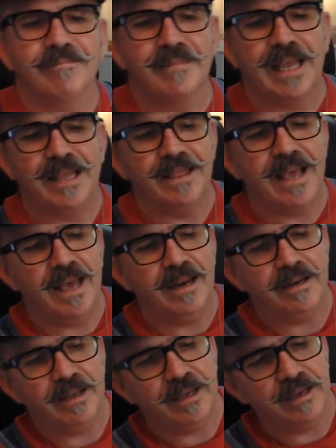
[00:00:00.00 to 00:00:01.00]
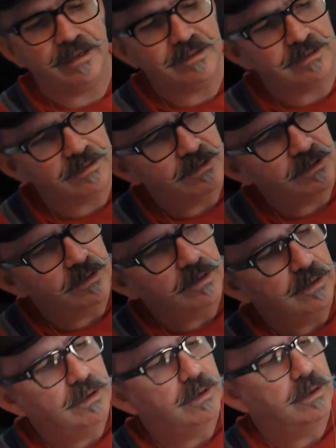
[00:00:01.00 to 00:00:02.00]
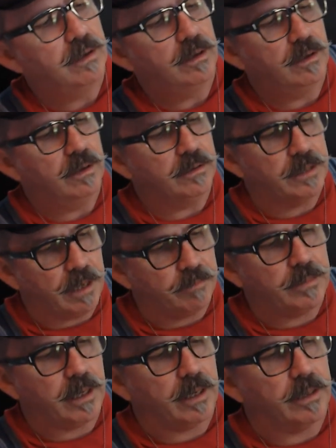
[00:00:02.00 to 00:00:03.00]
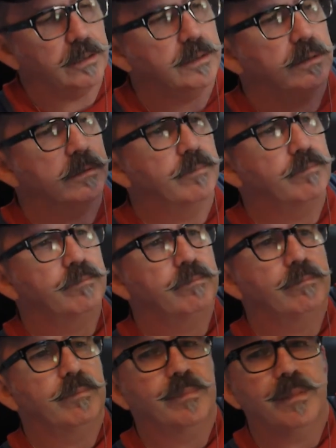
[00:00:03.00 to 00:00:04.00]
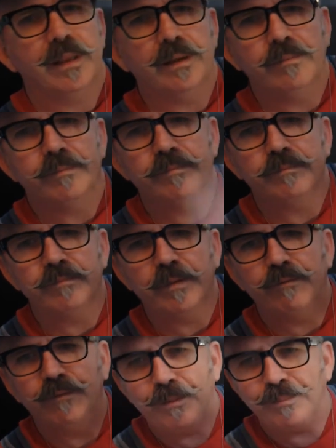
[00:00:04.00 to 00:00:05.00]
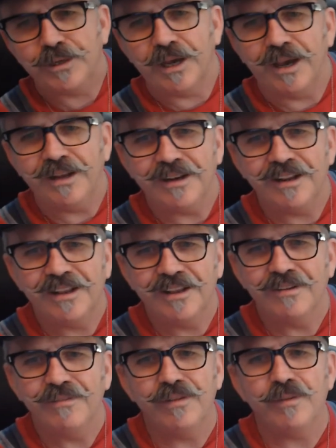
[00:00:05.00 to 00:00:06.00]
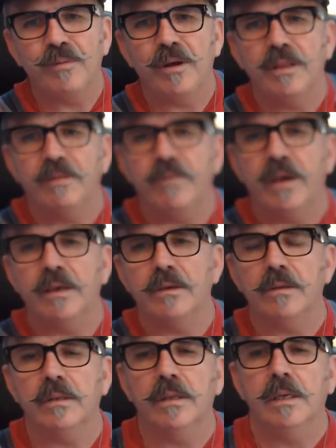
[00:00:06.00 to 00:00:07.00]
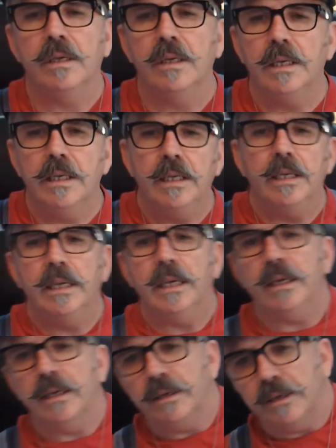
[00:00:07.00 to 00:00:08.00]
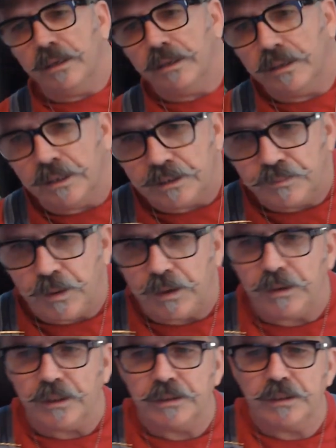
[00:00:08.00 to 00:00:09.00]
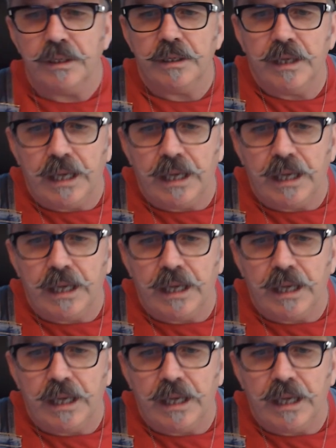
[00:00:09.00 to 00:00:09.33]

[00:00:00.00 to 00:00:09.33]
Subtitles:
And that is Deb Dana's flip chart for the polyvagal experience.